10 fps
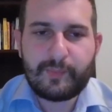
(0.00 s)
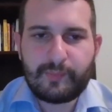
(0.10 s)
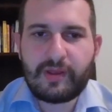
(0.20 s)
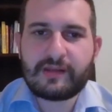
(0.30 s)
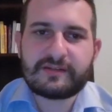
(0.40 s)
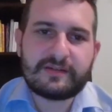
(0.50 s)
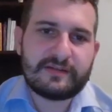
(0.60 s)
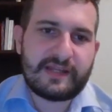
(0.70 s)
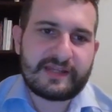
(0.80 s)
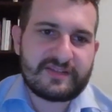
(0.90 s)
But
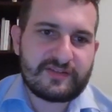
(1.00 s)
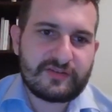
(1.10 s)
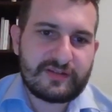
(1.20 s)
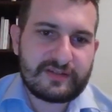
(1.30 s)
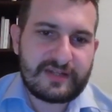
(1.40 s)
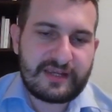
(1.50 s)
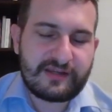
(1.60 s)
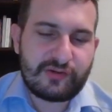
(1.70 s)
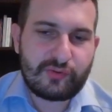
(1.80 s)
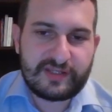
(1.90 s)
let's take a
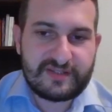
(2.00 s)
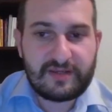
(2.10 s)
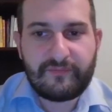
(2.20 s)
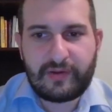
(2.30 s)
look at some